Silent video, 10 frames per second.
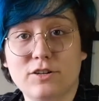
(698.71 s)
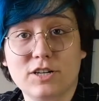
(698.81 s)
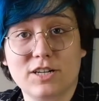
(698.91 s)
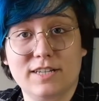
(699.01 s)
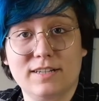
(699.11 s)

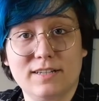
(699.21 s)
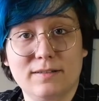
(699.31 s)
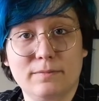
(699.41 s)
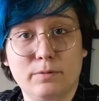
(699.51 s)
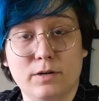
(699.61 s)
could
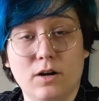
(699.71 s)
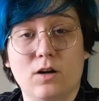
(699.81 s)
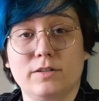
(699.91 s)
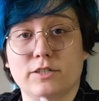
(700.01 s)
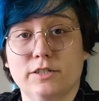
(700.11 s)
put
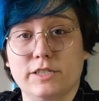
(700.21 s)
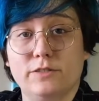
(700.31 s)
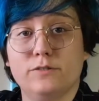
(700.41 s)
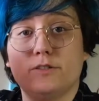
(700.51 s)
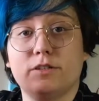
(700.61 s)
all your
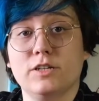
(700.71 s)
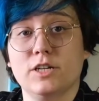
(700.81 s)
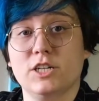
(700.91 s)
used